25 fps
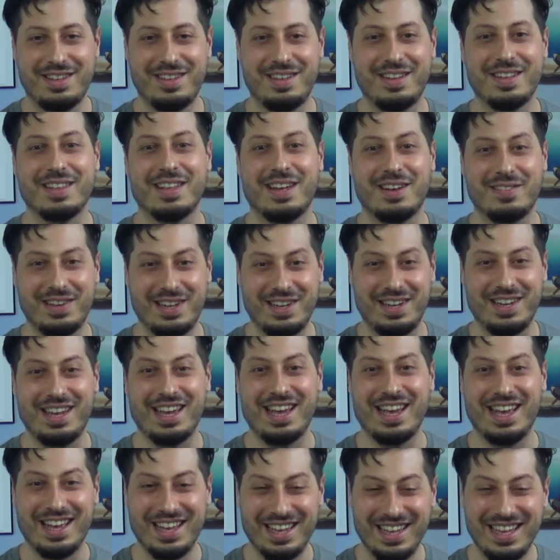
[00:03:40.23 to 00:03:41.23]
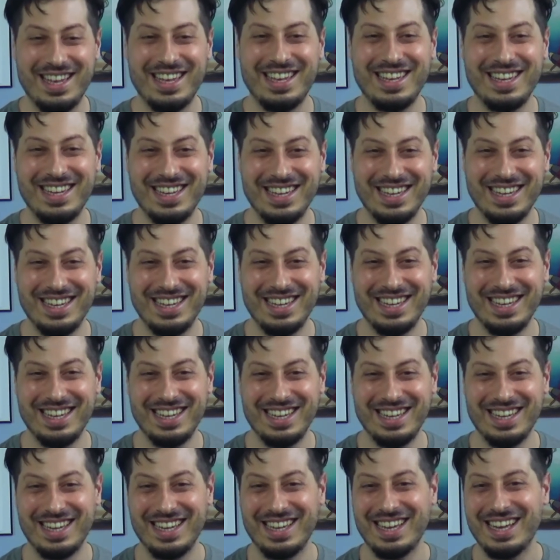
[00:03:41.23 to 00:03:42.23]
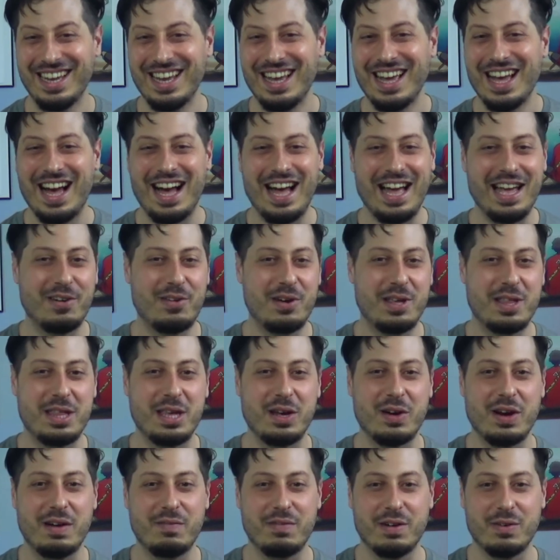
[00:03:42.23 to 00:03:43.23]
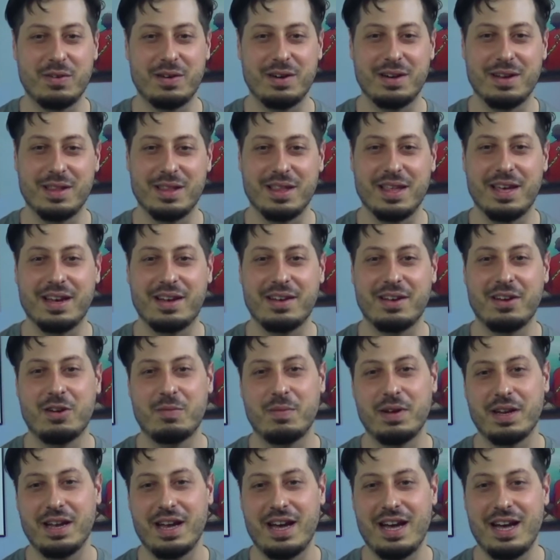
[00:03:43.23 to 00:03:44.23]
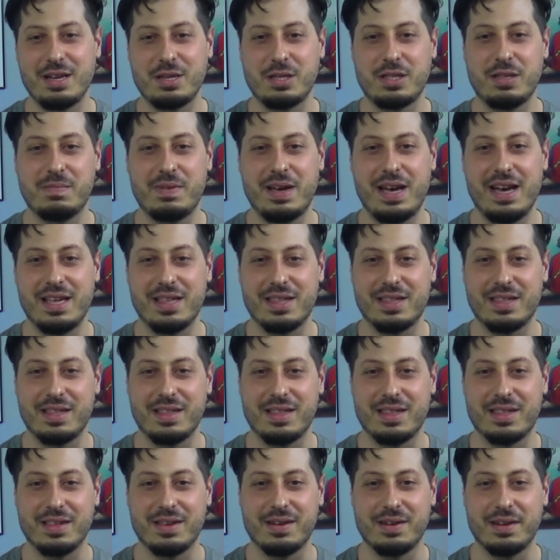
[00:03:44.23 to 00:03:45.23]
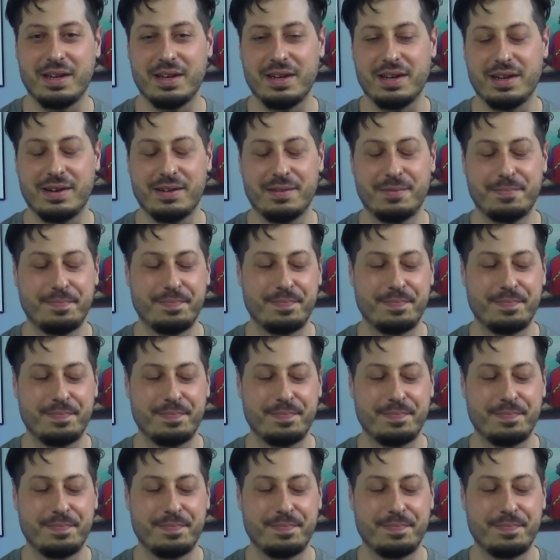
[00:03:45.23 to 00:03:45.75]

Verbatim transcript: You love it, yeah. I always hear so everyone's great. Like, oh my gosh, the best, and so you know.